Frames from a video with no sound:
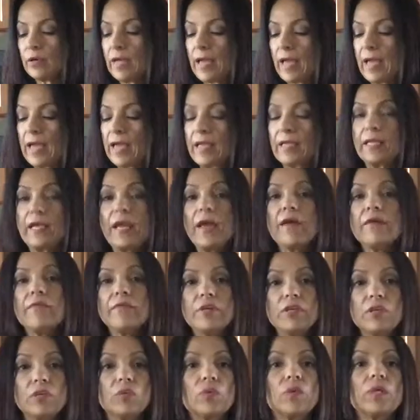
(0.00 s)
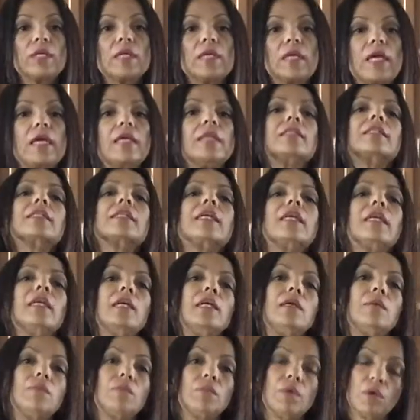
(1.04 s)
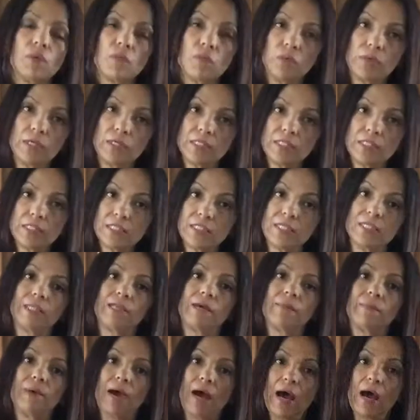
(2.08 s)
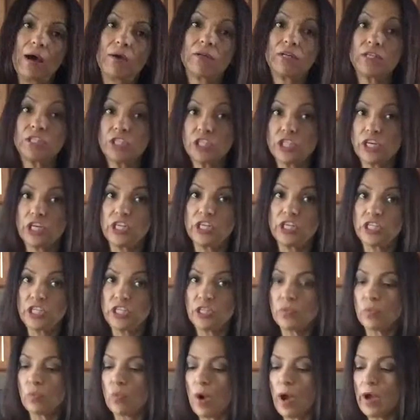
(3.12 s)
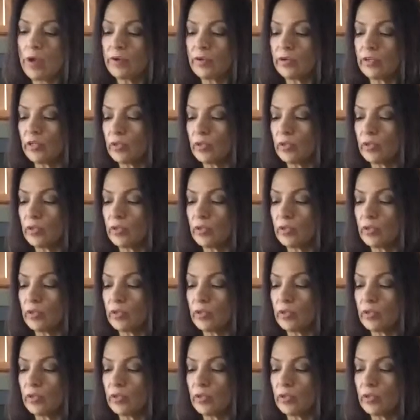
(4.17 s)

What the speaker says: and every 3 days keep rinsing them out and changing the water.